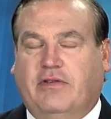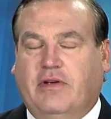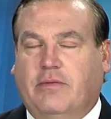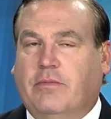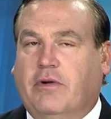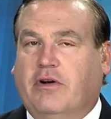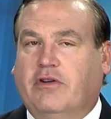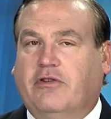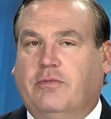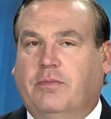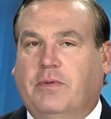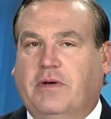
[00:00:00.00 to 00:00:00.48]
They
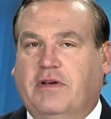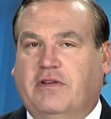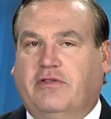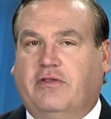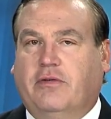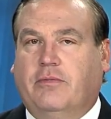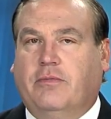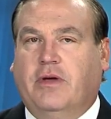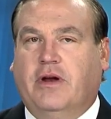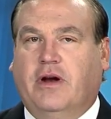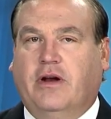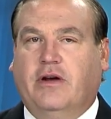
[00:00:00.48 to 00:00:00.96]
must be
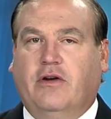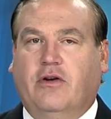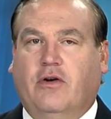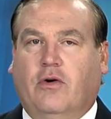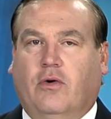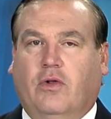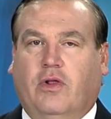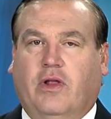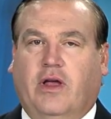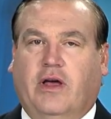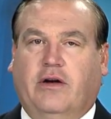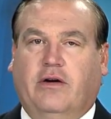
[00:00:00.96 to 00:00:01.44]
submitted
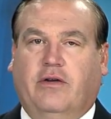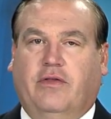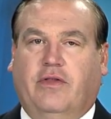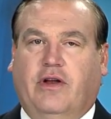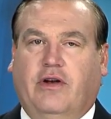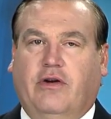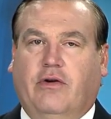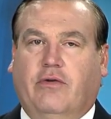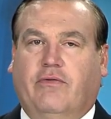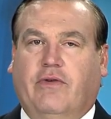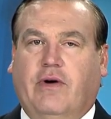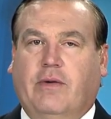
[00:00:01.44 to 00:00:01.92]
no later
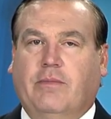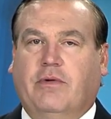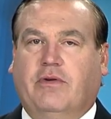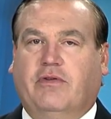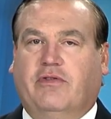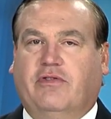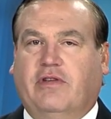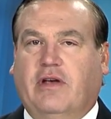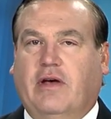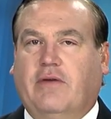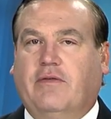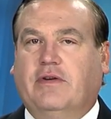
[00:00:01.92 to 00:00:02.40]
than November
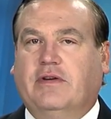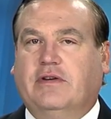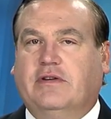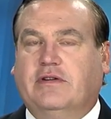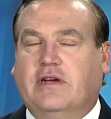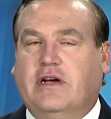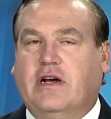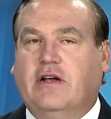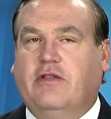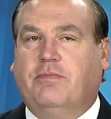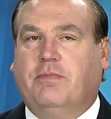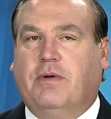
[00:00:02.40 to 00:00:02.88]

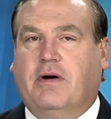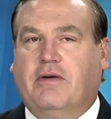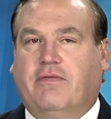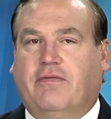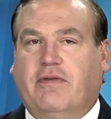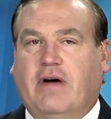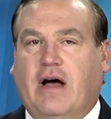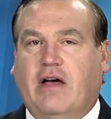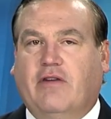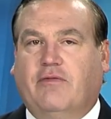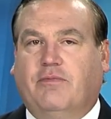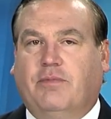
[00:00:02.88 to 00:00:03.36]
17th by
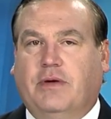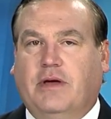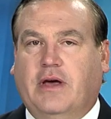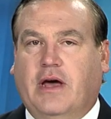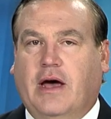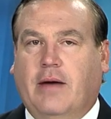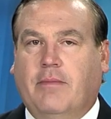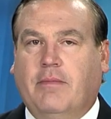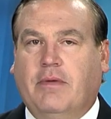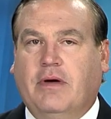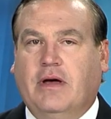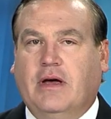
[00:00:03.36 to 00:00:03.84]
5
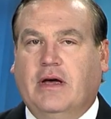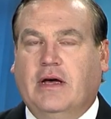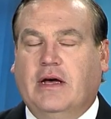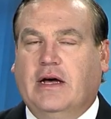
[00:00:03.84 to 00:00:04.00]
p.m.